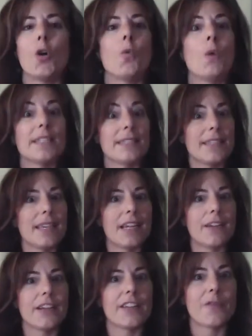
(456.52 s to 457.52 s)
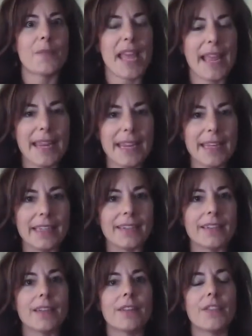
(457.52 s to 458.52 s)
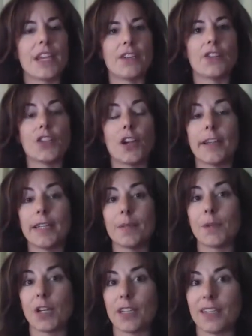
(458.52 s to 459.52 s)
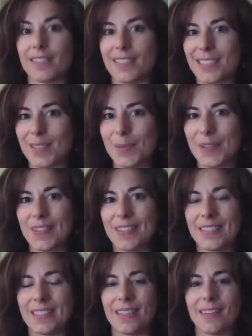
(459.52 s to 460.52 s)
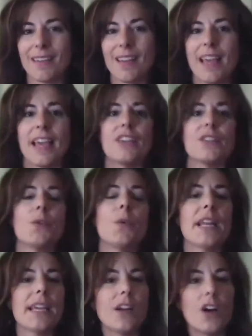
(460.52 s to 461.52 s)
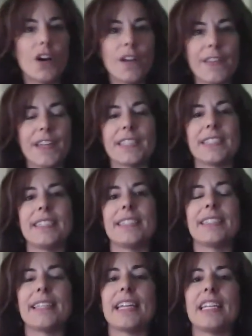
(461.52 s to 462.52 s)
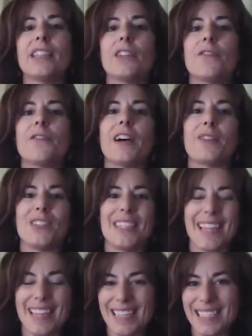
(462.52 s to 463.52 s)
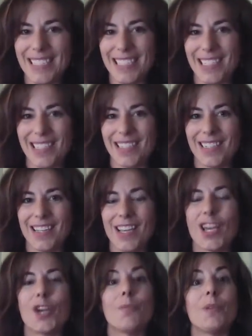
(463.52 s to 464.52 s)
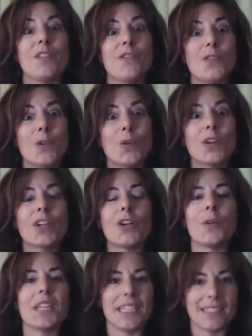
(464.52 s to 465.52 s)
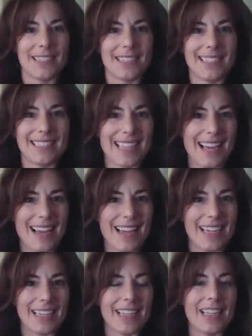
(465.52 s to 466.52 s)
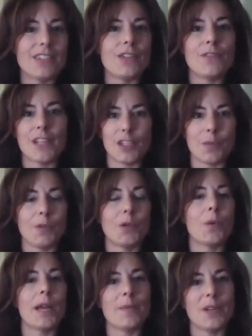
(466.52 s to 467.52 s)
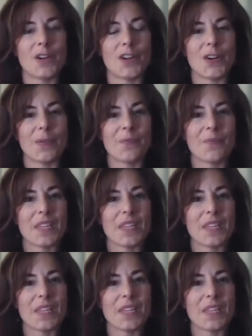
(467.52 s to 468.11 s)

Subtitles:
What's the area of pain that your target market is experiencing? So what I call this is setting the foundation before going into design and develop your webinar.